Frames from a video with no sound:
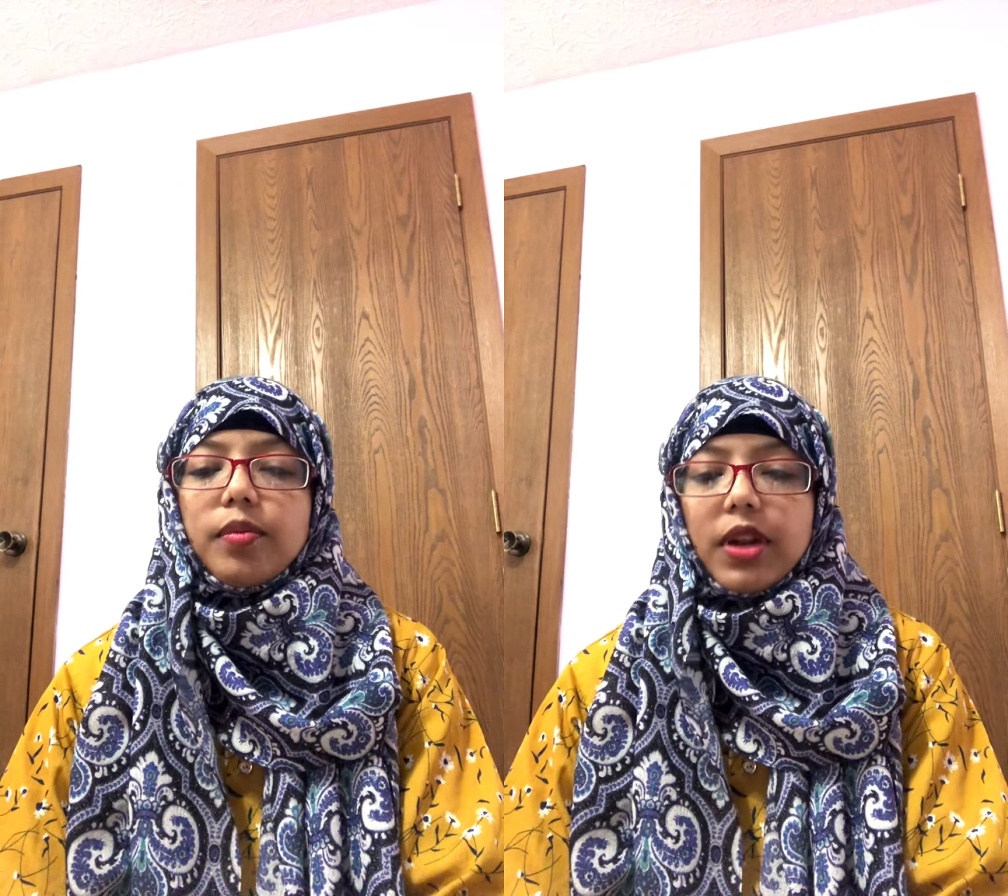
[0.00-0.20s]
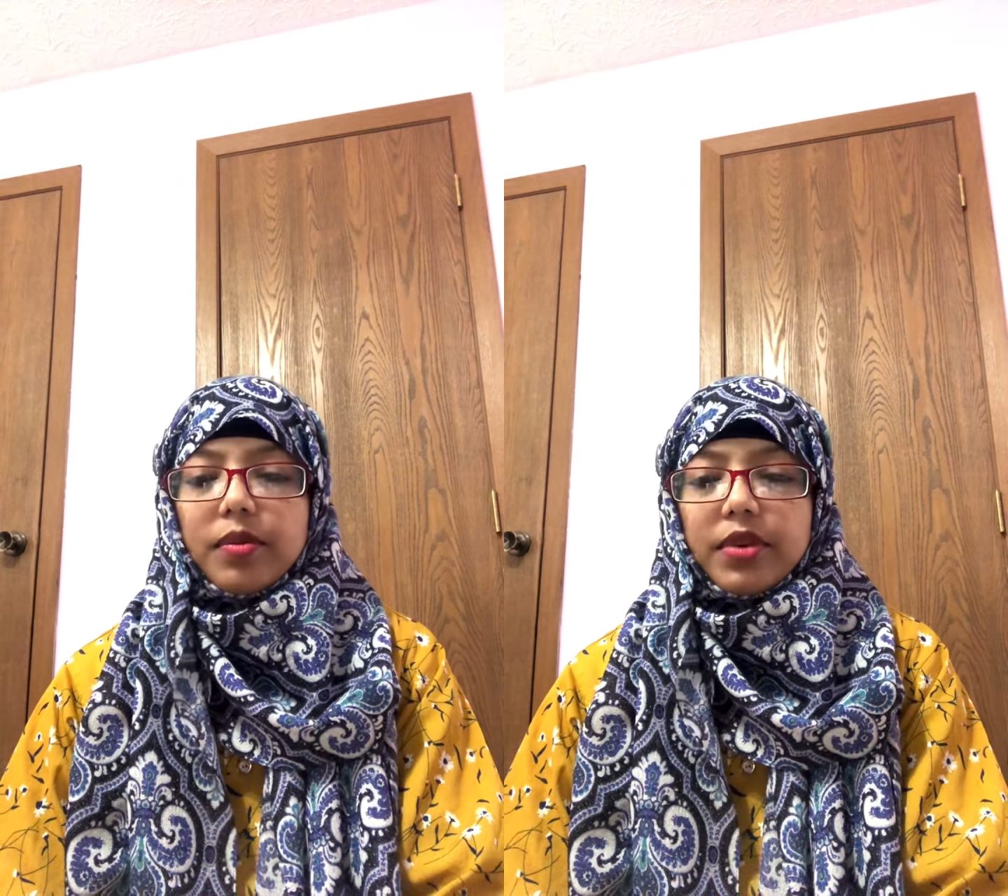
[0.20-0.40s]

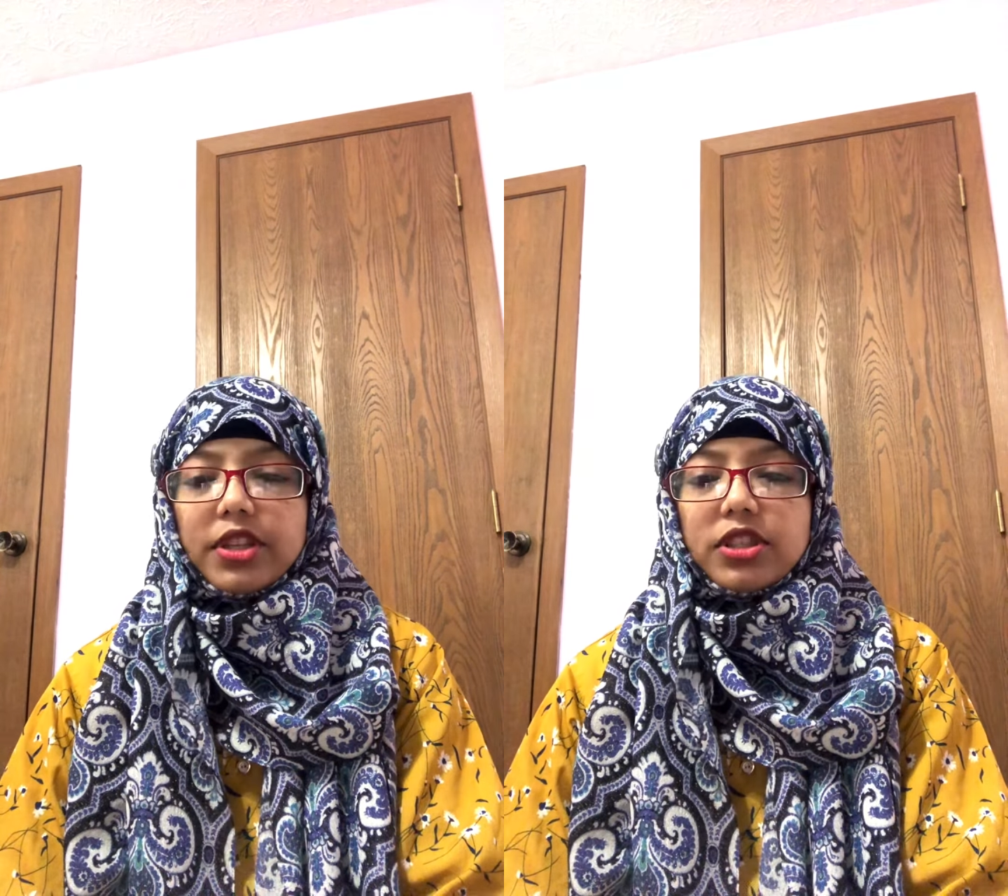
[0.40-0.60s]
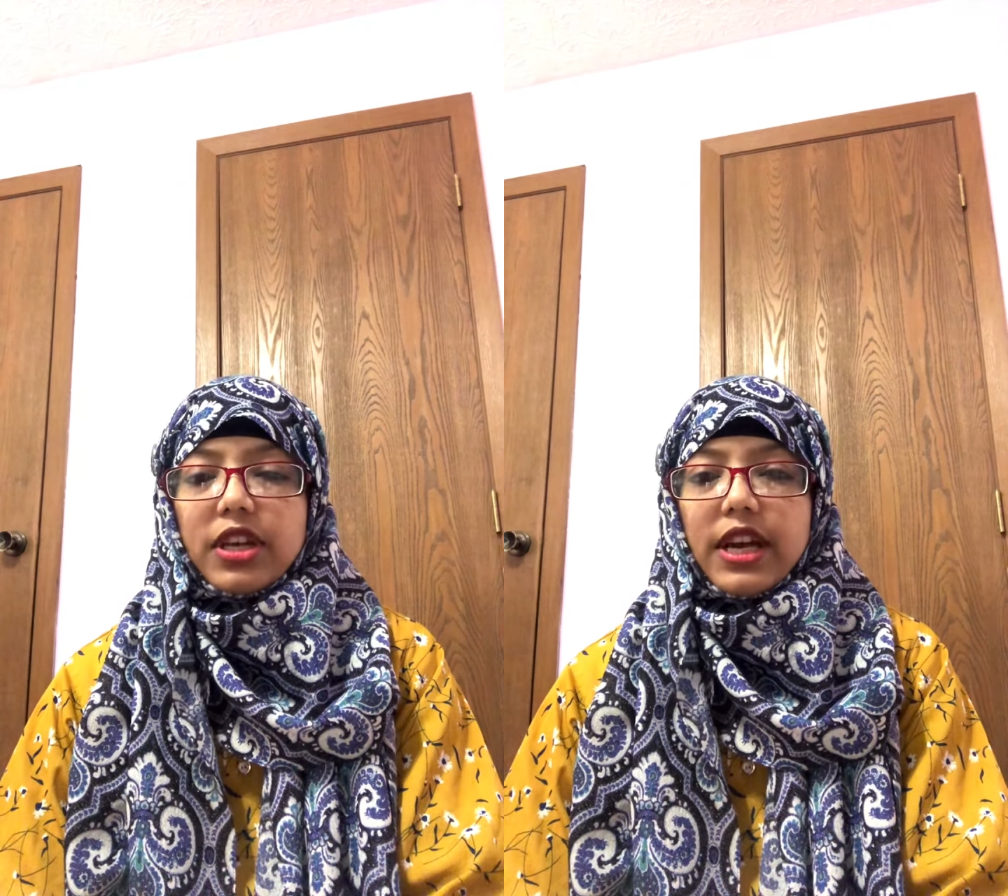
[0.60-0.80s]
blood
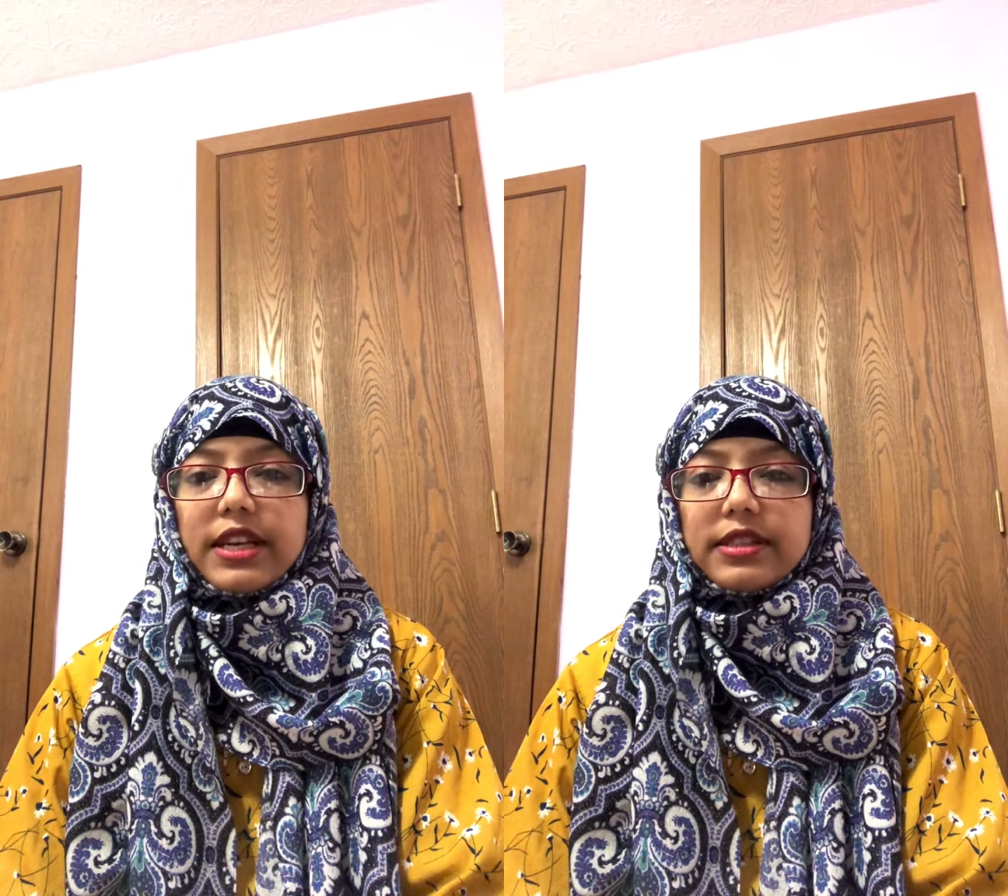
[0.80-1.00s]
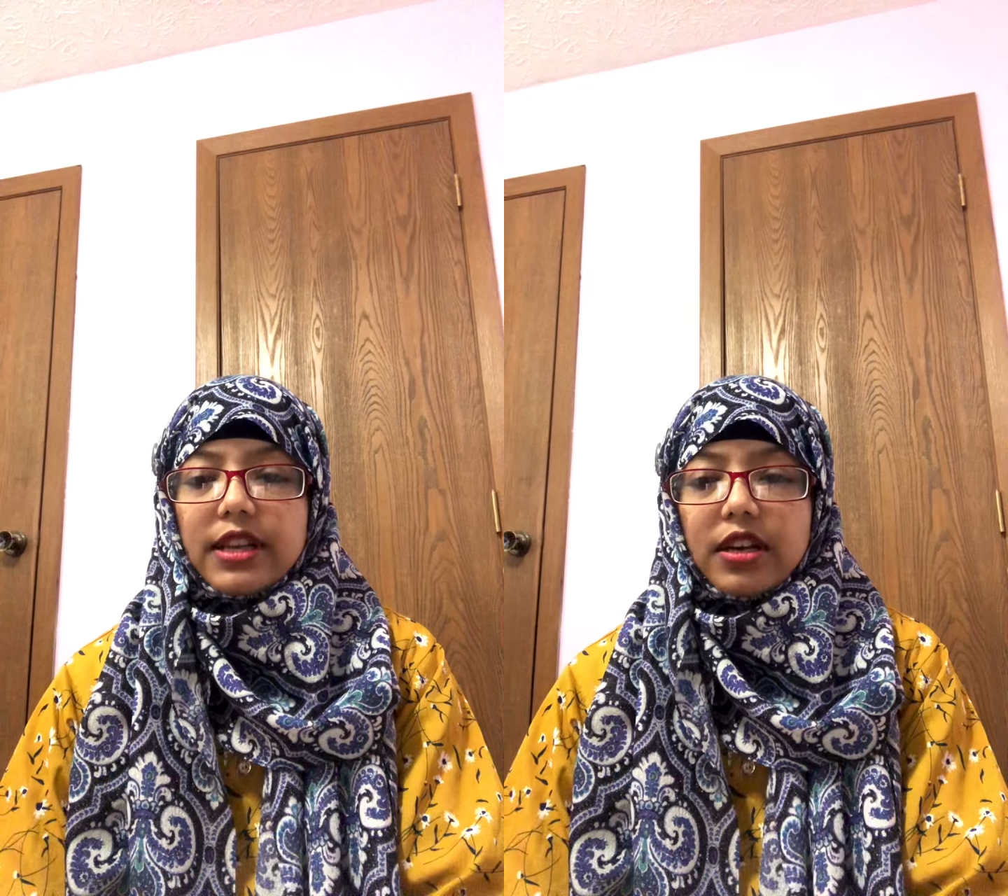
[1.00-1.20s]
pressure
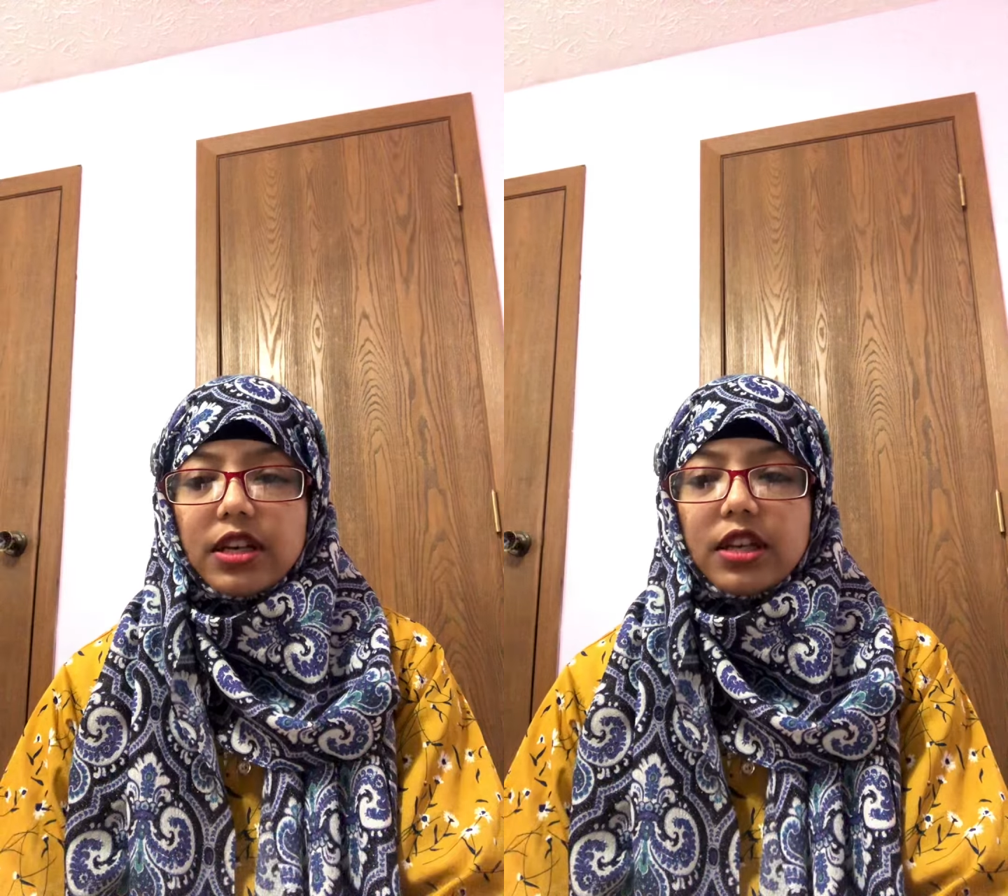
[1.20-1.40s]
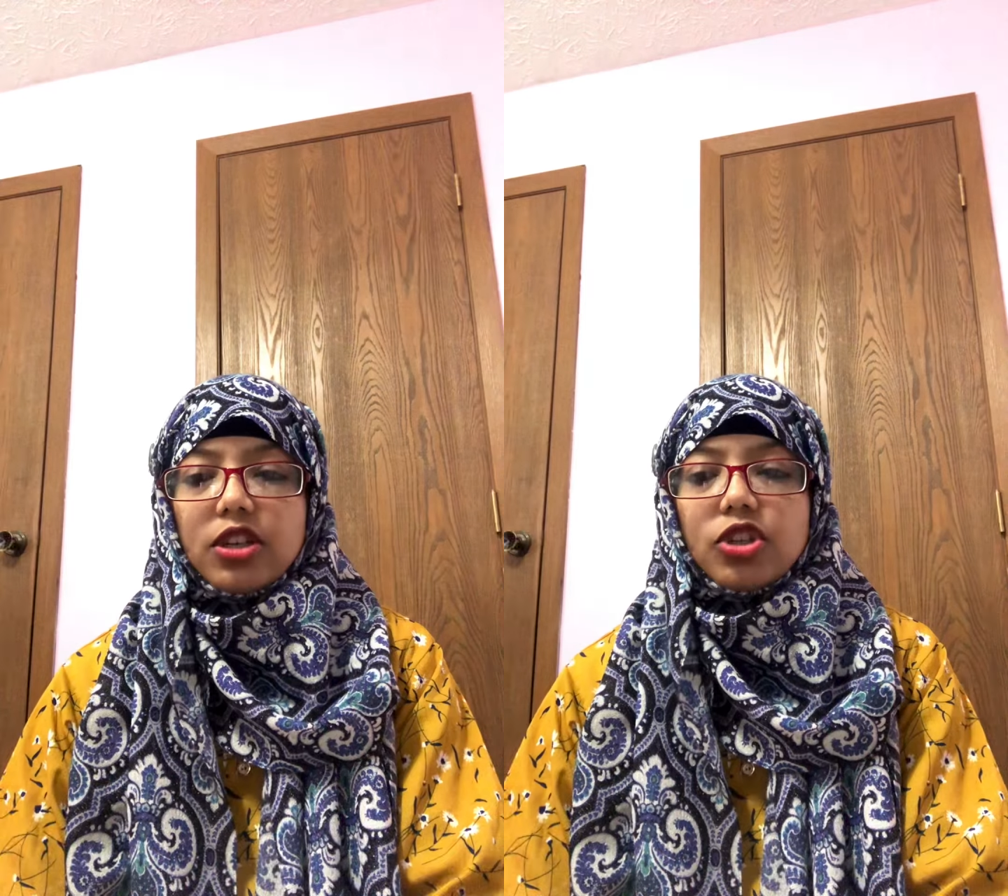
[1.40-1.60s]

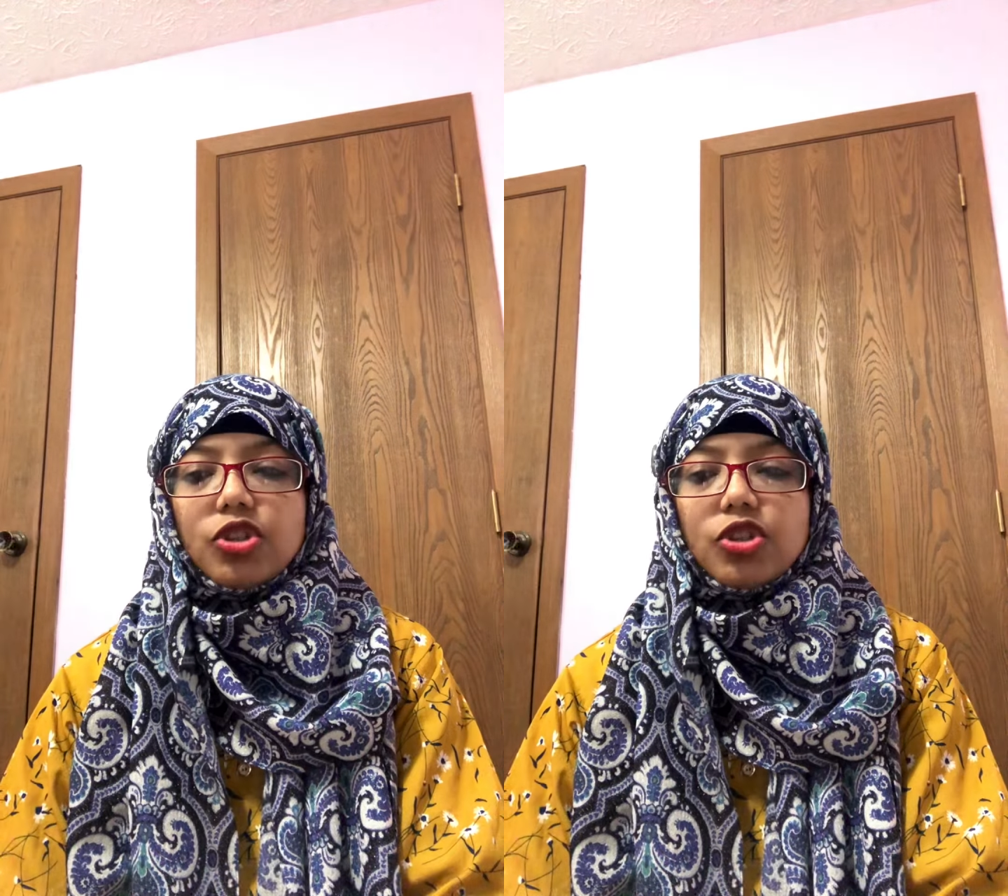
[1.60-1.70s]
exerted